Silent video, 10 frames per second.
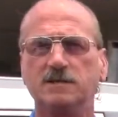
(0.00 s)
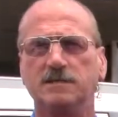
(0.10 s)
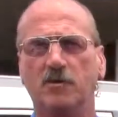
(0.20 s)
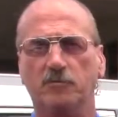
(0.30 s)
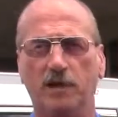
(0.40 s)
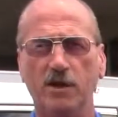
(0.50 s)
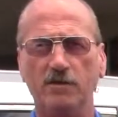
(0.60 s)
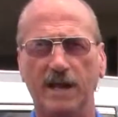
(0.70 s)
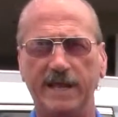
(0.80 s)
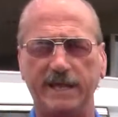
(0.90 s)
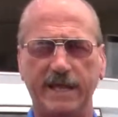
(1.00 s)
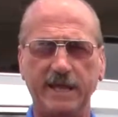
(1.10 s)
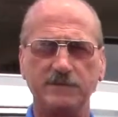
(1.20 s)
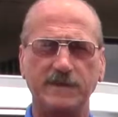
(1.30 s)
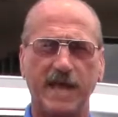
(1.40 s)
So Blue Link
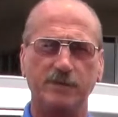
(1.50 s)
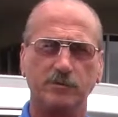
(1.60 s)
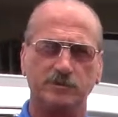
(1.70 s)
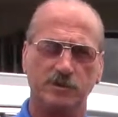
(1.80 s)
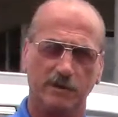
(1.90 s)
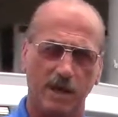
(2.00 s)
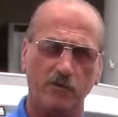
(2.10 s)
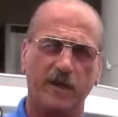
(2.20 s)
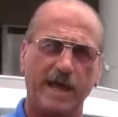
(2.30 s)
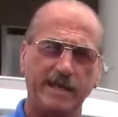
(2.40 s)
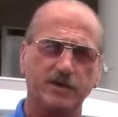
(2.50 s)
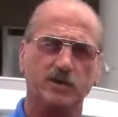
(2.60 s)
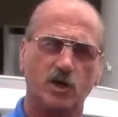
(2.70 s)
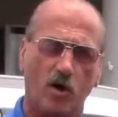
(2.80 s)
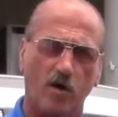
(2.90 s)
is able to locate
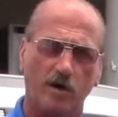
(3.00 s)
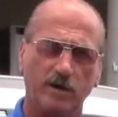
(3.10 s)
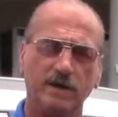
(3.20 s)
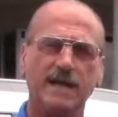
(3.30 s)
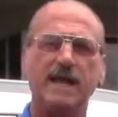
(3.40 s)
your car